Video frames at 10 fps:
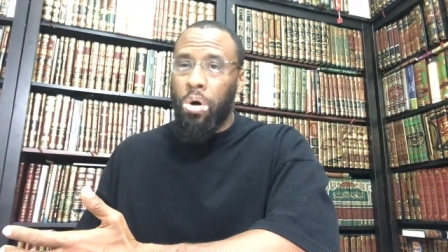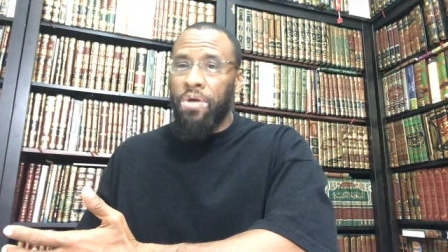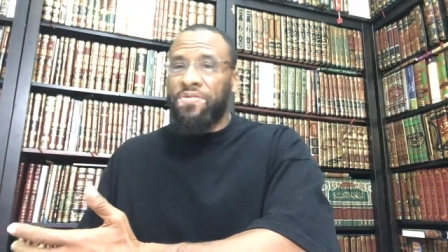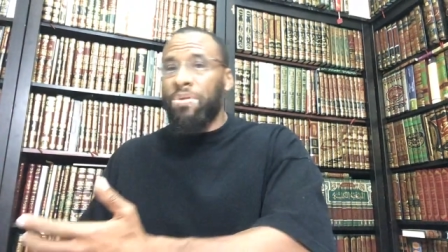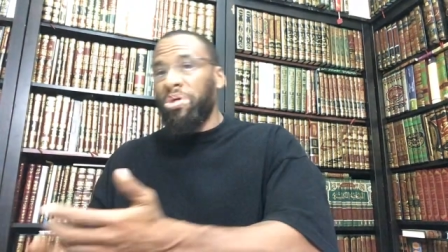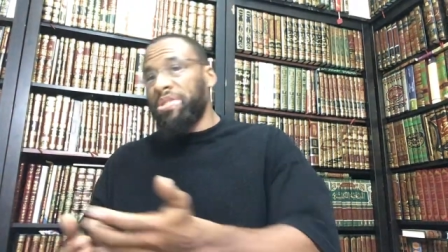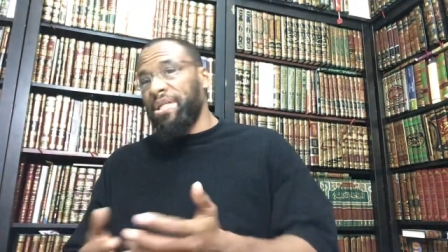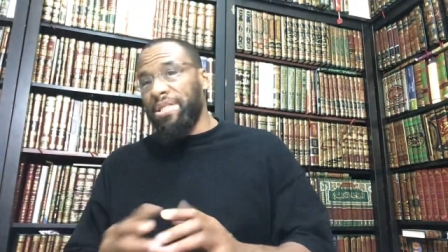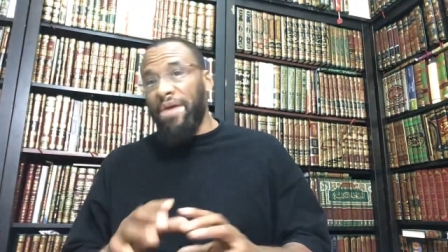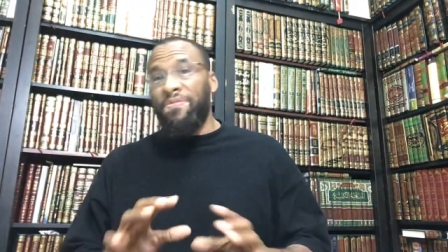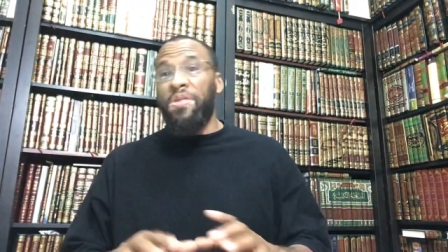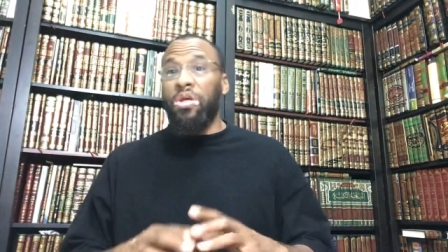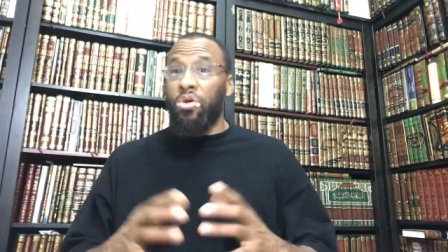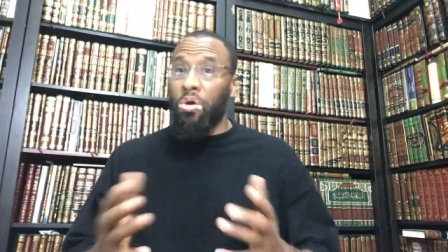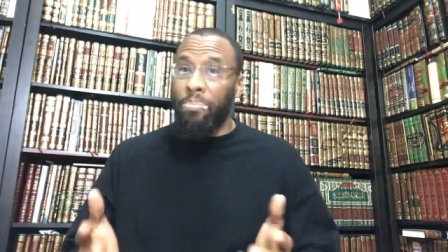Or if someone says,
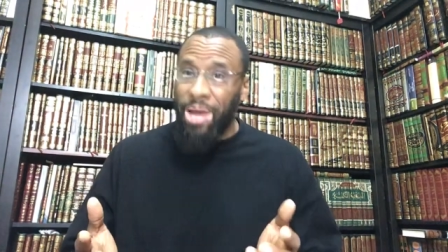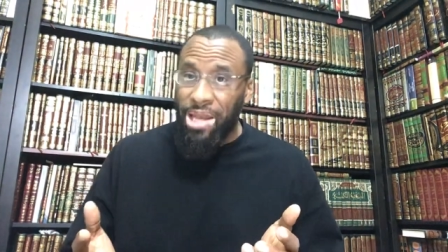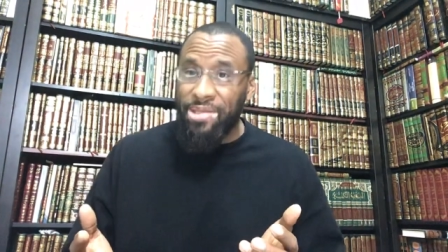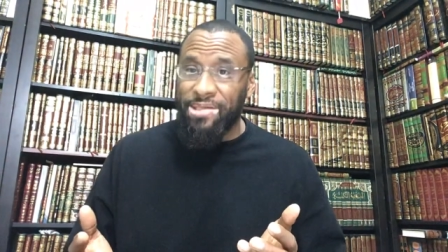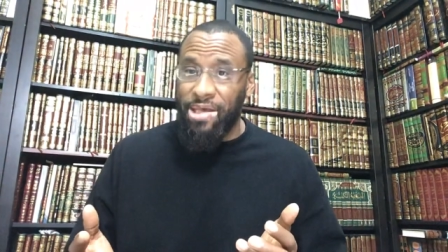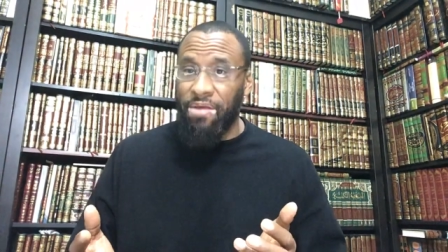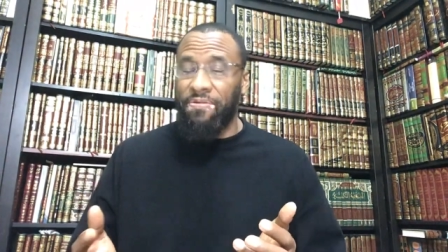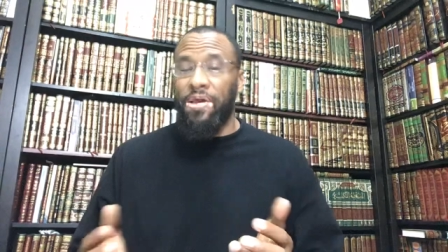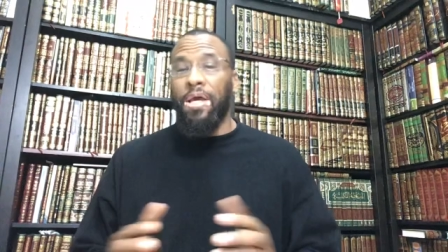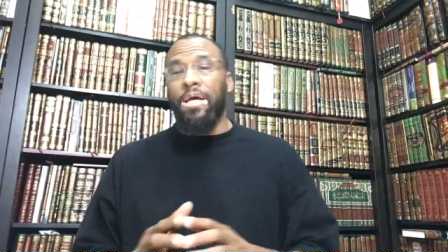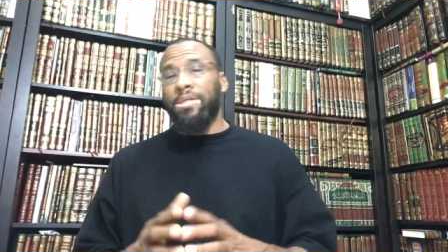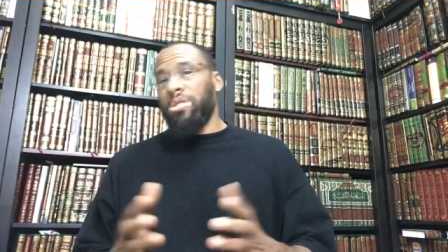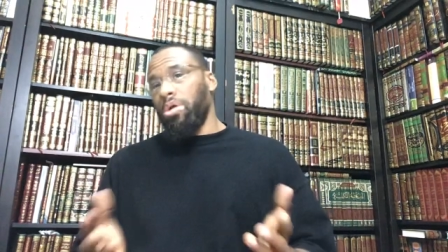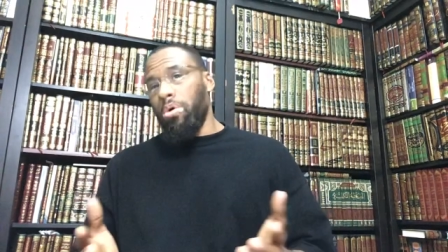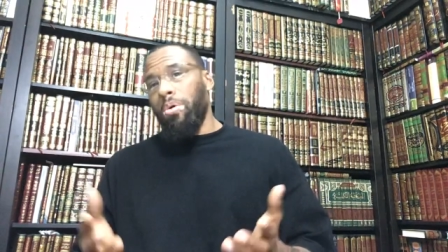I think you're a balanced Salafi,
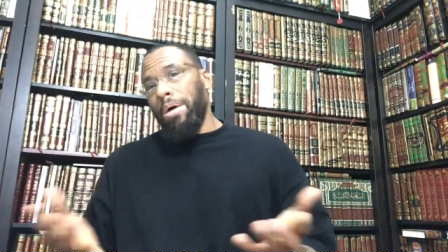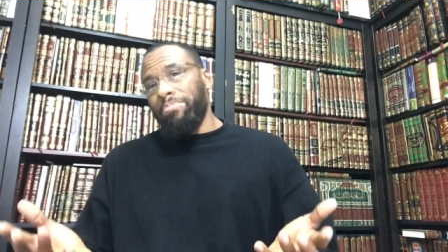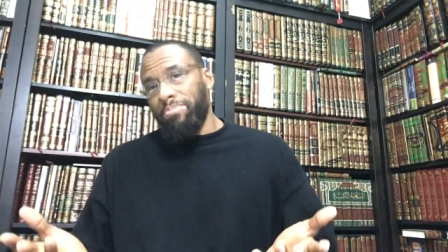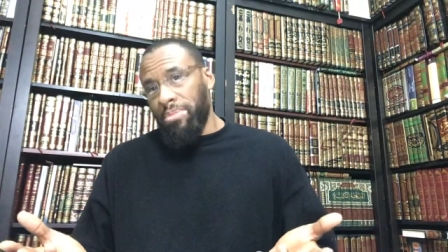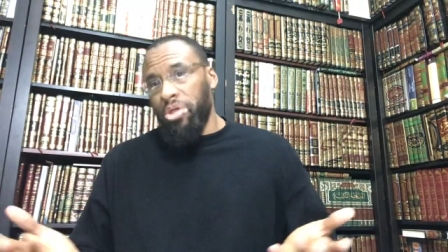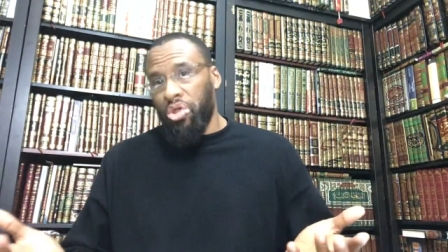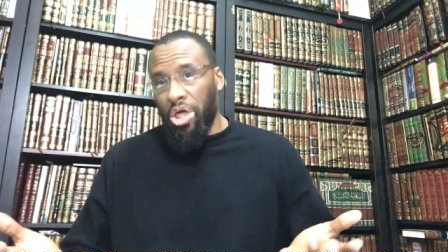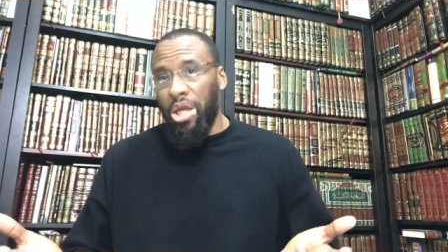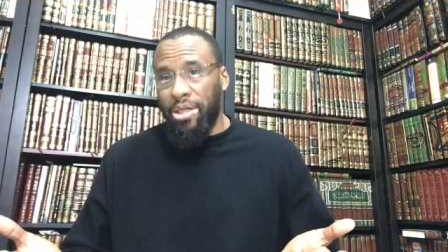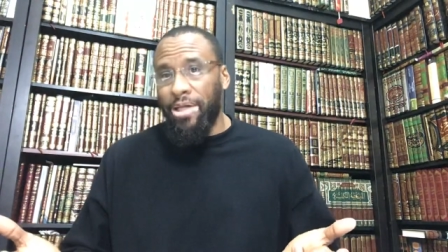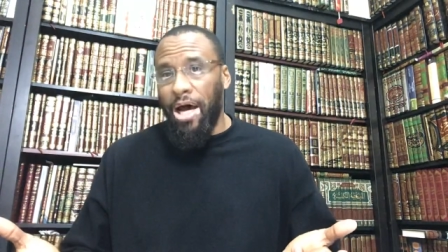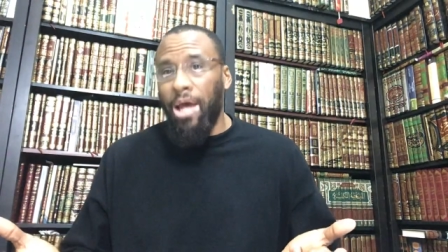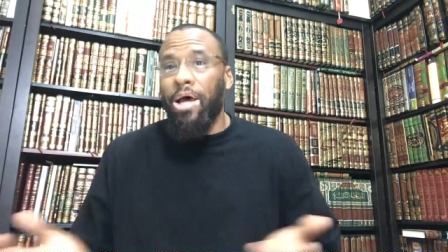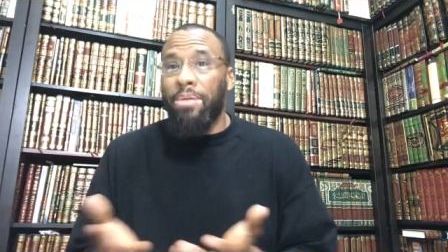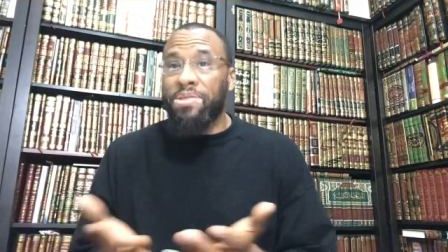so no, I'm,
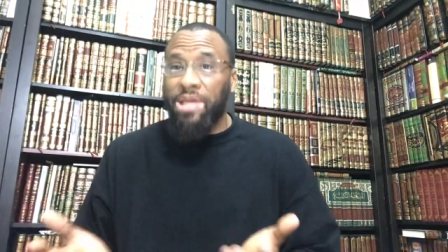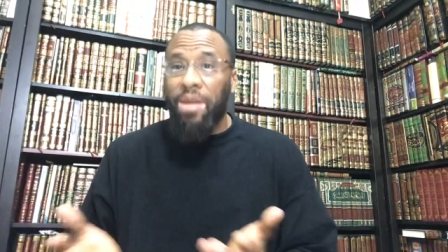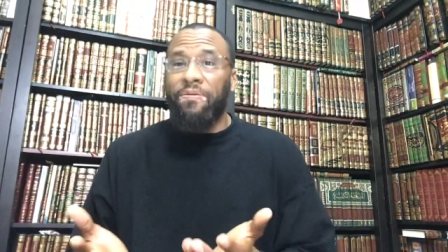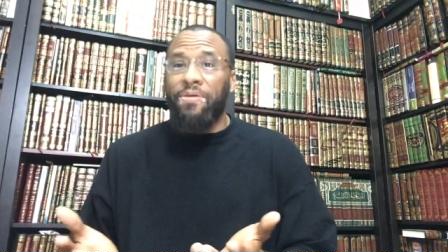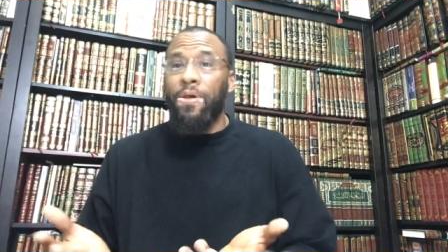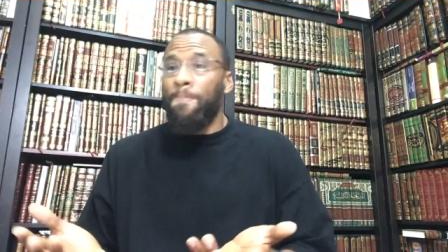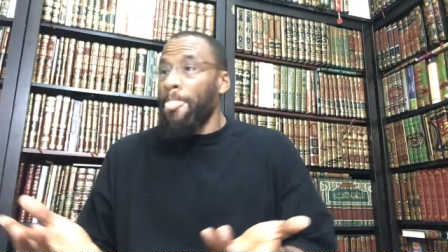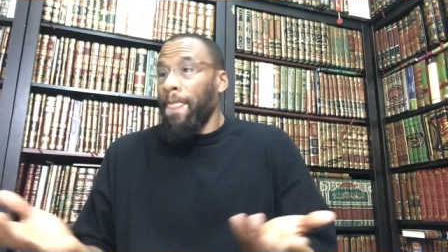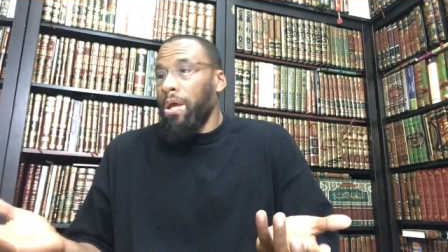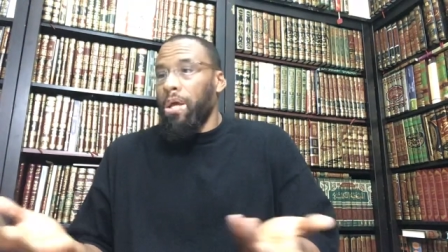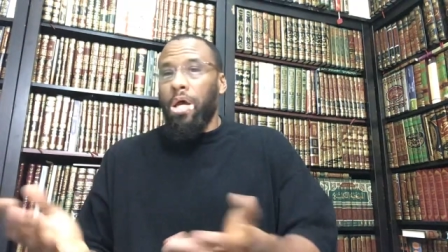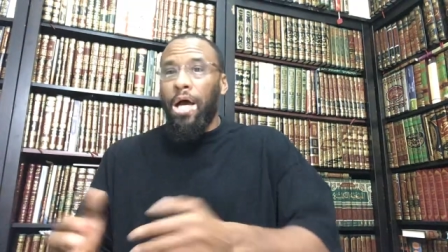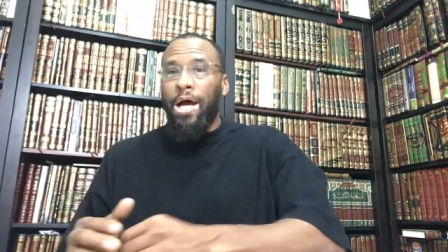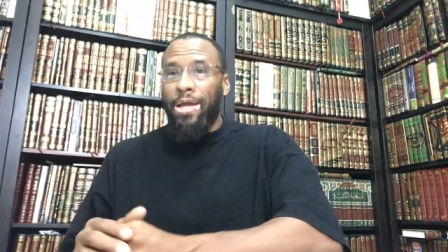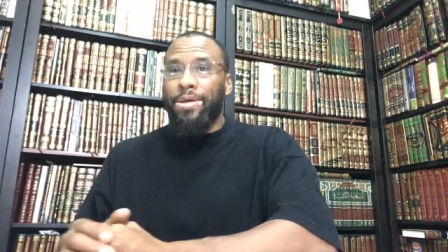inshallah ta'ala, I'm Salafi,
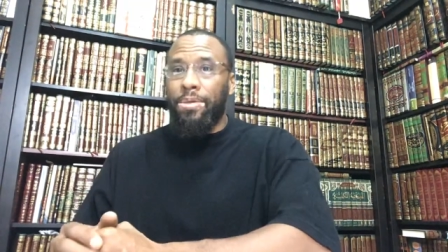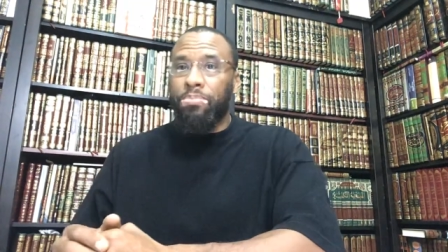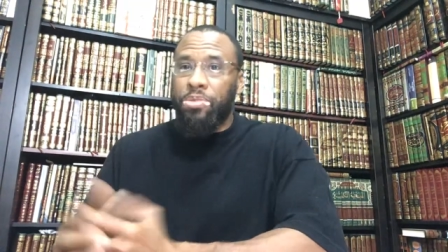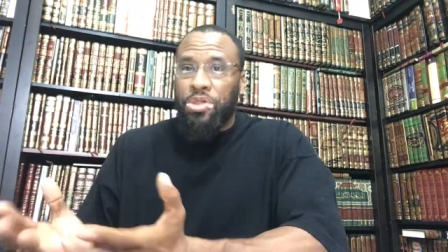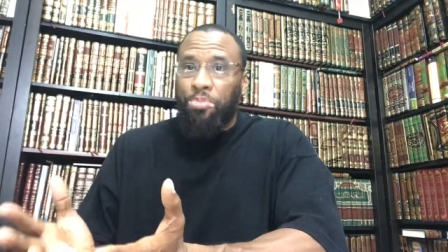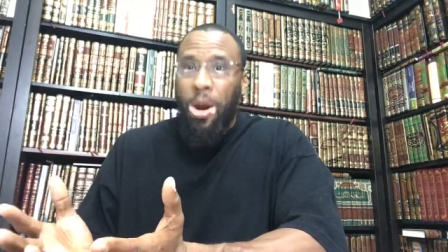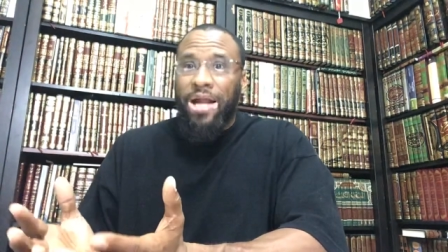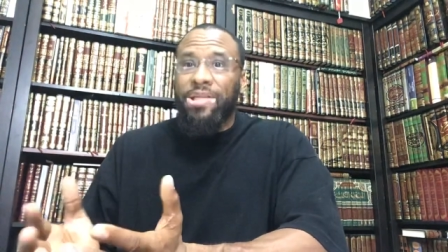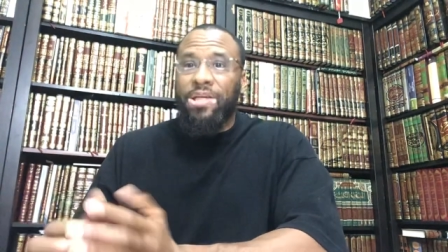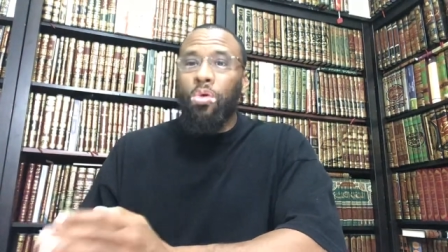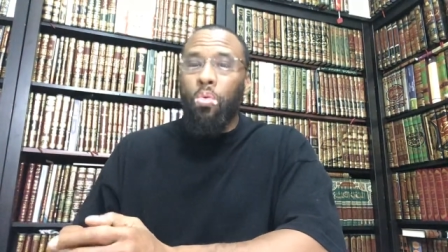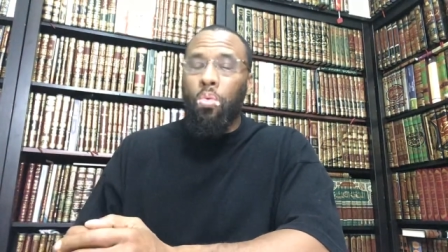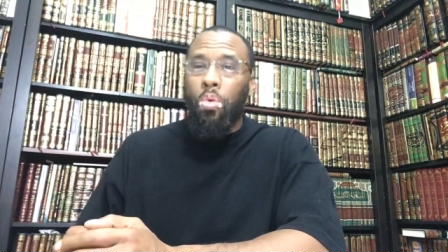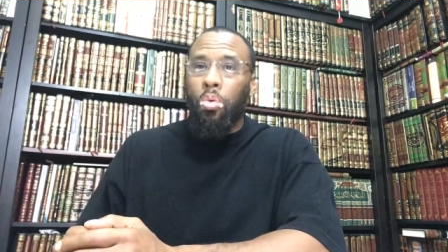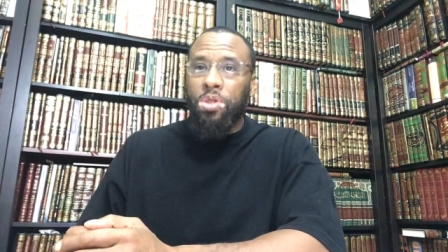uh, just
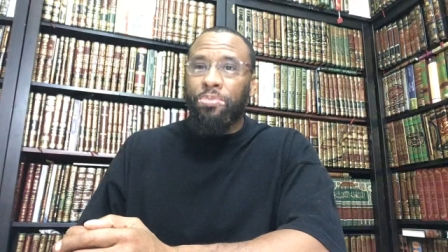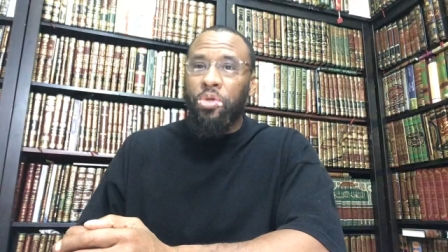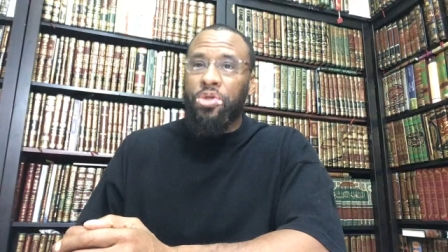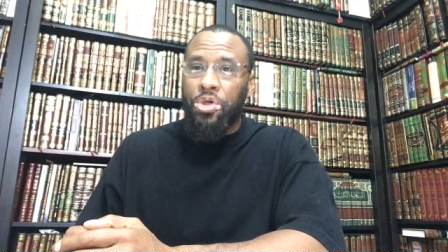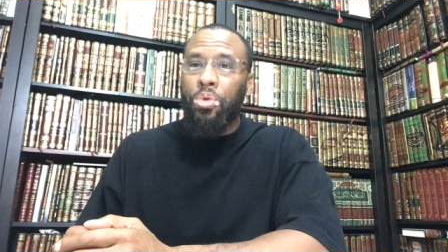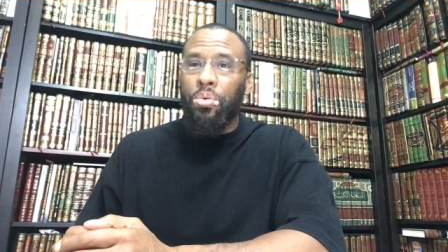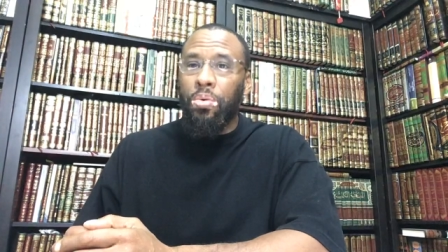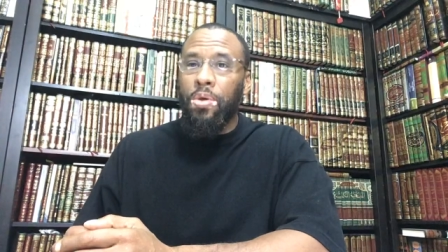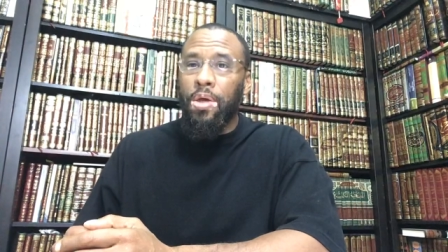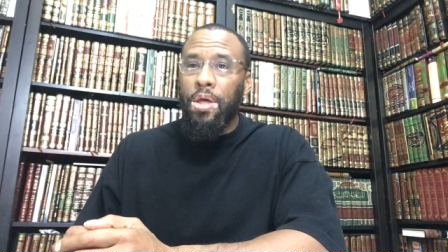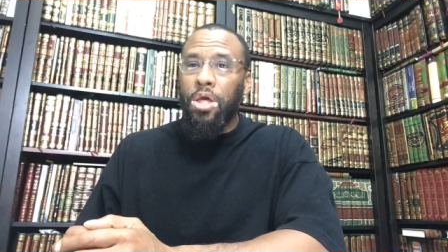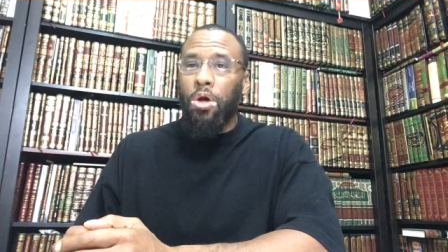practicing what we're supposed to do.